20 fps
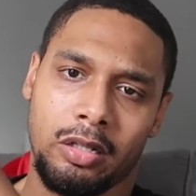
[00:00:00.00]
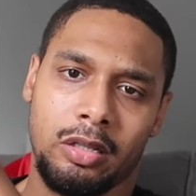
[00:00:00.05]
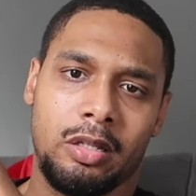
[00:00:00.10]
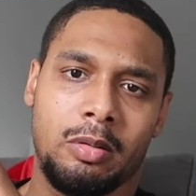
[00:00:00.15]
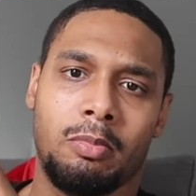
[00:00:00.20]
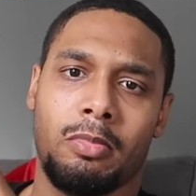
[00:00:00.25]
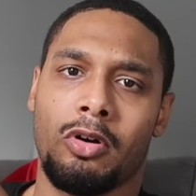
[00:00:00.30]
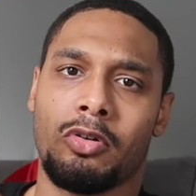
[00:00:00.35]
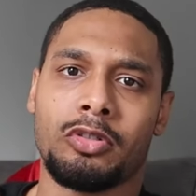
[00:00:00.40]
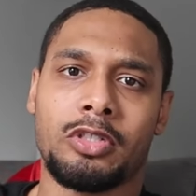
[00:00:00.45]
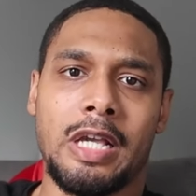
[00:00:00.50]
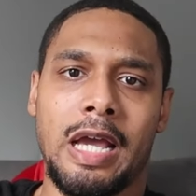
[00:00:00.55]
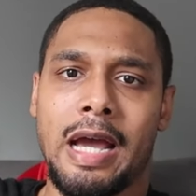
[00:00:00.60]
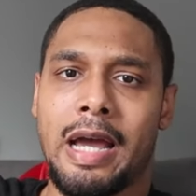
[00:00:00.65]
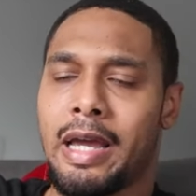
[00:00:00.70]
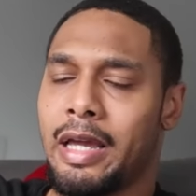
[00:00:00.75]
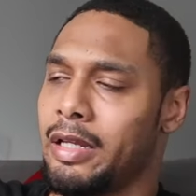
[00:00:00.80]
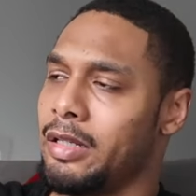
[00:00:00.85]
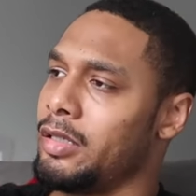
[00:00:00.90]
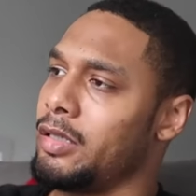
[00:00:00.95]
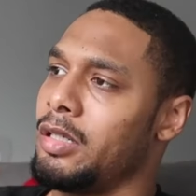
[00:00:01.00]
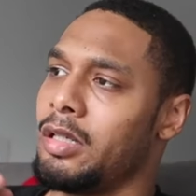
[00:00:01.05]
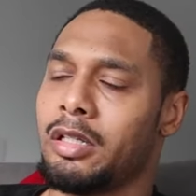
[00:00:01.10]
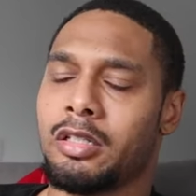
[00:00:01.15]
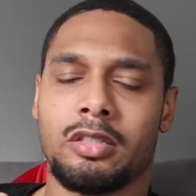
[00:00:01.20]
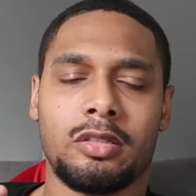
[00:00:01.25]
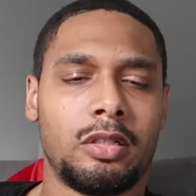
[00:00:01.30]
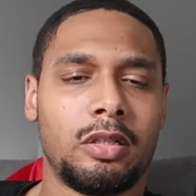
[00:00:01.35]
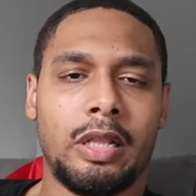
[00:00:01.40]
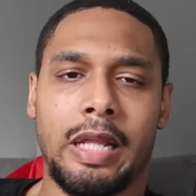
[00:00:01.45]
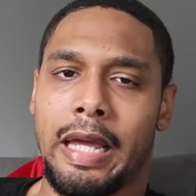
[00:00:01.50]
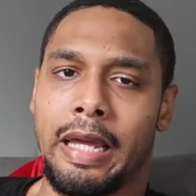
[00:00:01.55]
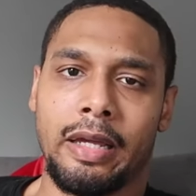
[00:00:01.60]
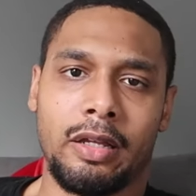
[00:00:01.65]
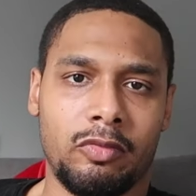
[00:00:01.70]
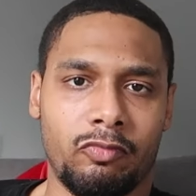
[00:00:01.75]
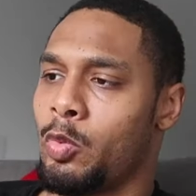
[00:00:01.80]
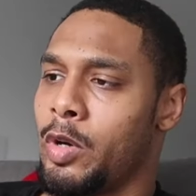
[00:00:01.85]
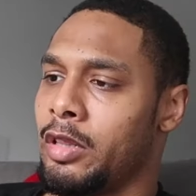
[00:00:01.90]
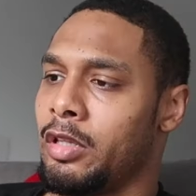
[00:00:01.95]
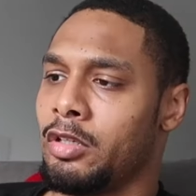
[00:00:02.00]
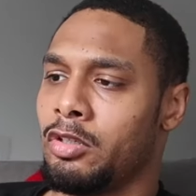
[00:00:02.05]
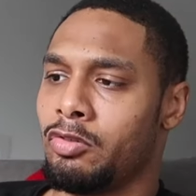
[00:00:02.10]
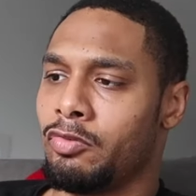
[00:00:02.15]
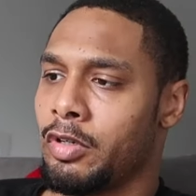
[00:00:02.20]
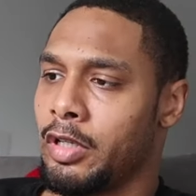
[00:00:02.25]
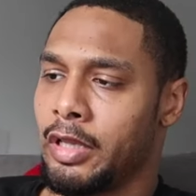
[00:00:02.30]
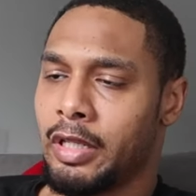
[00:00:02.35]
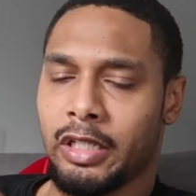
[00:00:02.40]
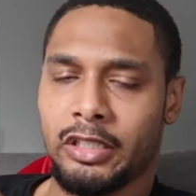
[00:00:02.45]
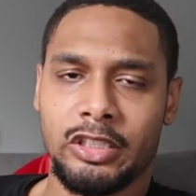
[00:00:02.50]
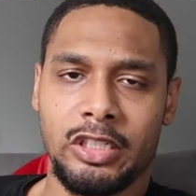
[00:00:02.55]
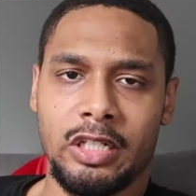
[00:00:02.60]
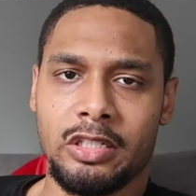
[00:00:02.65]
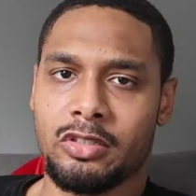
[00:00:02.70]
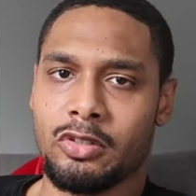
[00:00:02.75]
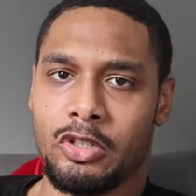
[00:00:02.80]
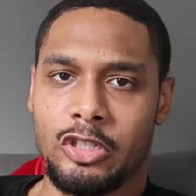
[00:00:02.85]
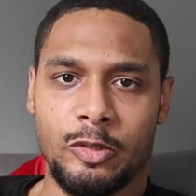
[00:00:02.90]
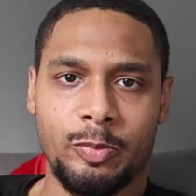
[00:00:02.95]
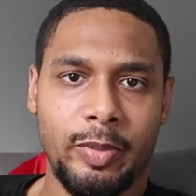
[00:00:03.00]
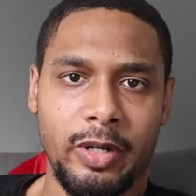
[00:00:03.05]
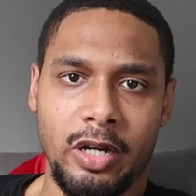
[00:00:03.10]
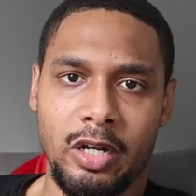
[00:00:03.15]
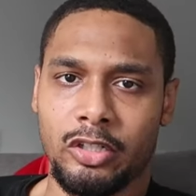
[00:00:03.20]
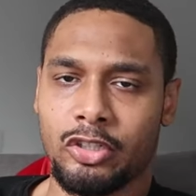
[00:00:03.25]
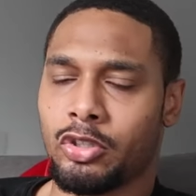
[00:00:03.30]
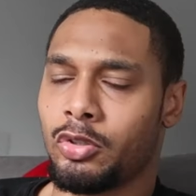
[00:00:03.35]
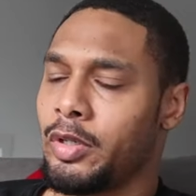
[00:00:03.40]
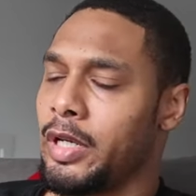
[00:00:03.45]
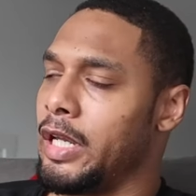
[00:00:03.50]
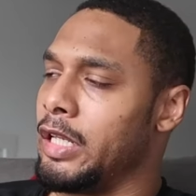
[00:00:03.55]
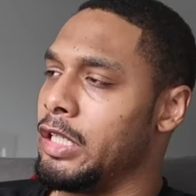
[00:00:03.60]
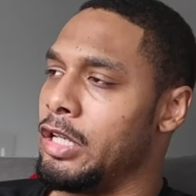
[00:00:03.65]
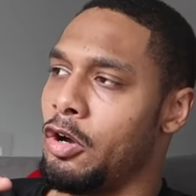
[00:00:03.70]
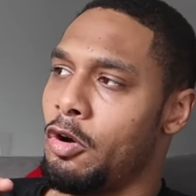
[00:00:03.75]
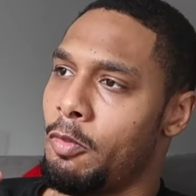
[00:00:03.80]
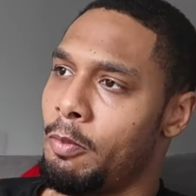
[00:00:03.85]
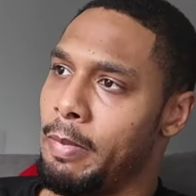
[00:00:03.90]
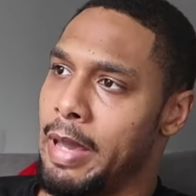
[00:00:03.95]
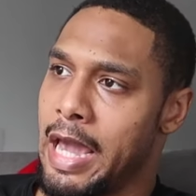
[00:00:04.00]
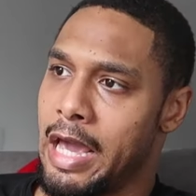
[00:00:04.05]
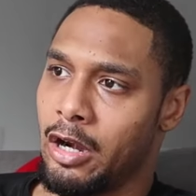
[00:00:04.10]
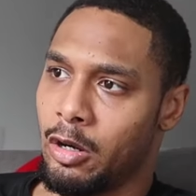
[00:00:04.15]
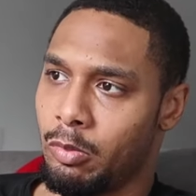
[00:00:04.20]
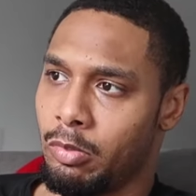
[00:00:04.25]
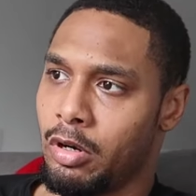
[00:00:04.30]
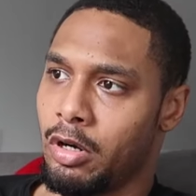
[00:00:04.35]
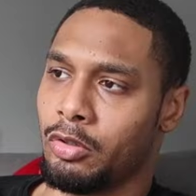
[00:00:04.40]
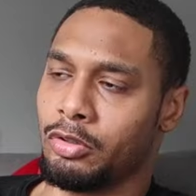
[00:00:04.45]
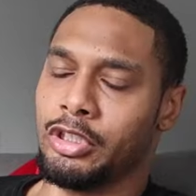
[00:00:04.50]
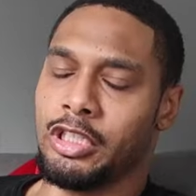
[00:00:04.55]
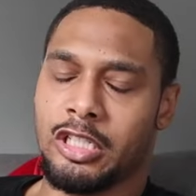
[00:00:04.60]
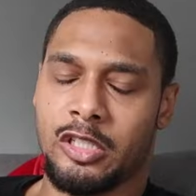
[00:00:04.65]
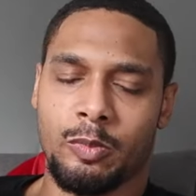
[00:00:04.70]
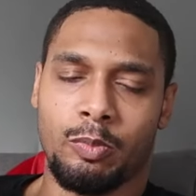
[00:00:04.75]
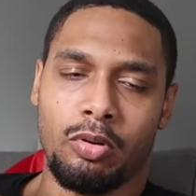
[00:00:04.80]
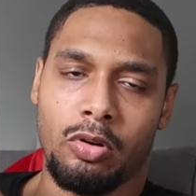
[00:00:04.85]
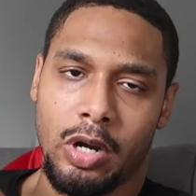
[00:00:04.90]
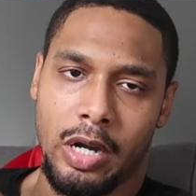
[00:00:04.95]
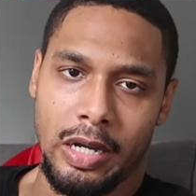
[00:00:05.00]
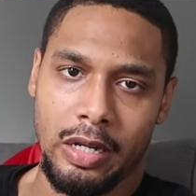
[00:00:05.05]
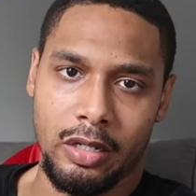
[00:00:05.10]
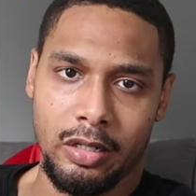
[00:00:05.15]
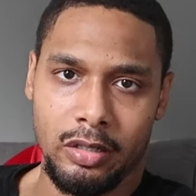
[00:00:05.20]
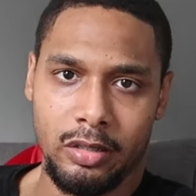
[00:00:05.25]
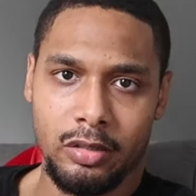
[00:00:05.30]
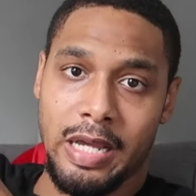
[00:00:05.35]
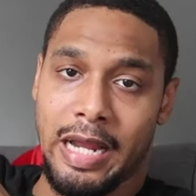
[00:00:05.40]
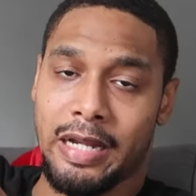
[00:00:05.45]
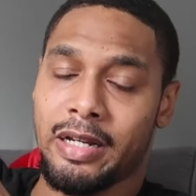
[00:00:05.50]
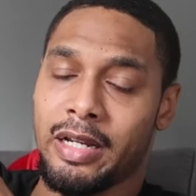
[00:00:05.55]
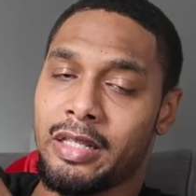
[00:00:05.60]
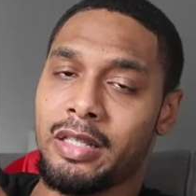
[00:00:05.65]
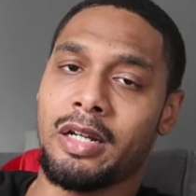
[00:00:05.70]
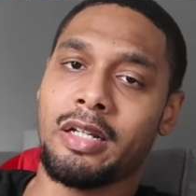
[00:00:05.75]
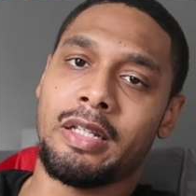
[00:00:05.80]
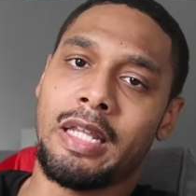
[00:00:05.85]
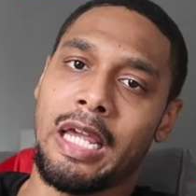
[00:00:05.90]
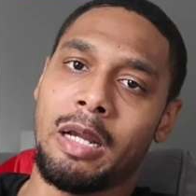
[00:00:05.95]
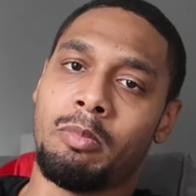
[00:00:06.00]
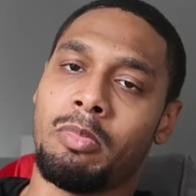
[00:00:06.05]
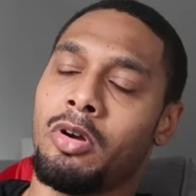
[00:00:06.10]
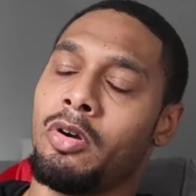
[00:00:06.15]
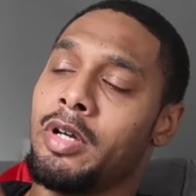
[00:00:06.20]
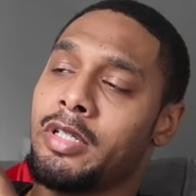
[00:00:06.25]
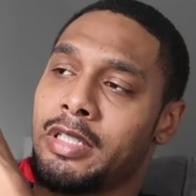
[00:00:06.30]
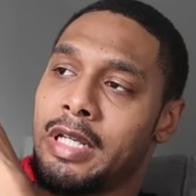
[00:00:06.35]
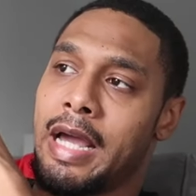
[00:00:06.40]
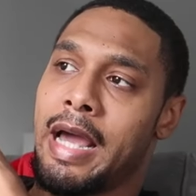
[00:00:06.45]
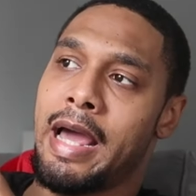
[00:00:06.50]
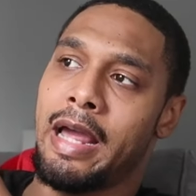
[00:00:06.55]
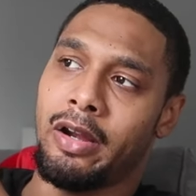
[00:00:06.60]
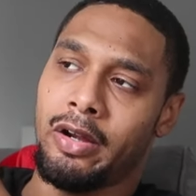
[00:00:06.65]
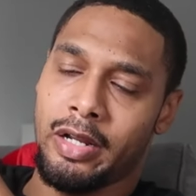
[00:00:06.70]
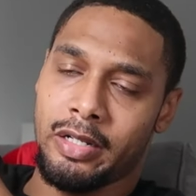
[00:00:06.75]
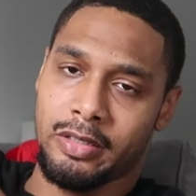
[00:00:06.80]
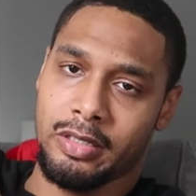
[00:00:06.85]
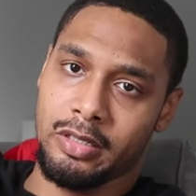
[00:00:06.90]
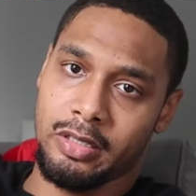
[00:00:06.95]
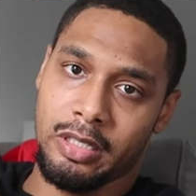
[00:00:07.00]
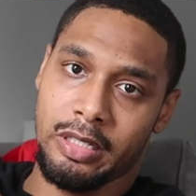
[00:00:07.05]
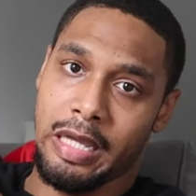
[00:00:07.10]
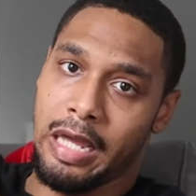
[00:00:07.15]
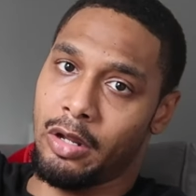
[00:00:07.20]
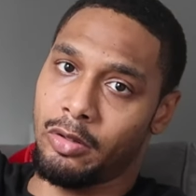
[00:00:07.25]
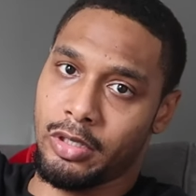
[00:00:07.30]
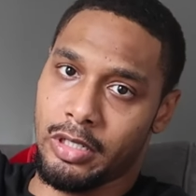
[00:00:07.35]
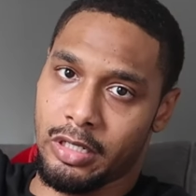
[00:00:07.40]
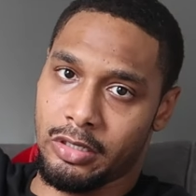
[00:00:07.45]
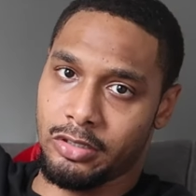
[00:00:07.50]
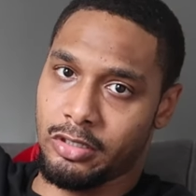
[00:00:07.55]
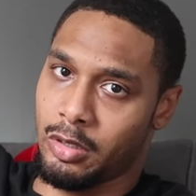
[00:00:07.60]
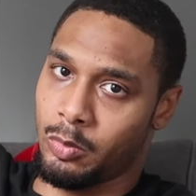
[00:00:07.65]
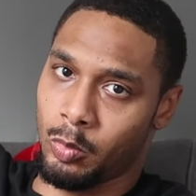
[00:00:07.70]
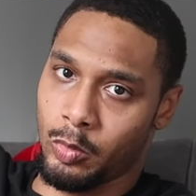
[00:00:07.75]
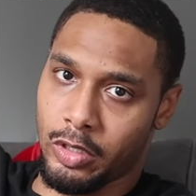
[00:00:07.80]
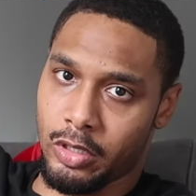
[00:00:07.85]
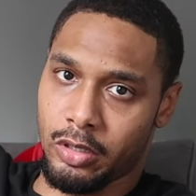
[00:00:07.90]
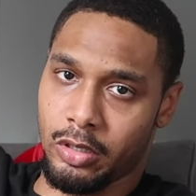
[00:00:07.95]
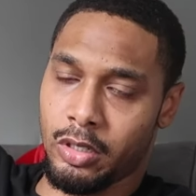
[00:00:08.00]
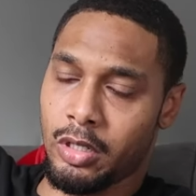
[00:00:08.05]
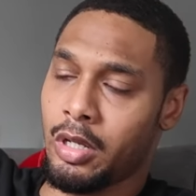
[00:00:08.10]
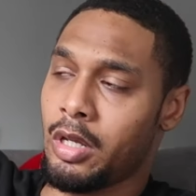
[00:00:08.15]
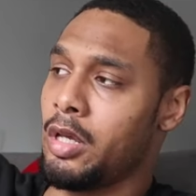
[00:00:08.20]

The Most High, like whether you're religious or spiritual, it don't matter, bro. Just pray. At the end of the day, bro, it's a higher entity out there somewhere.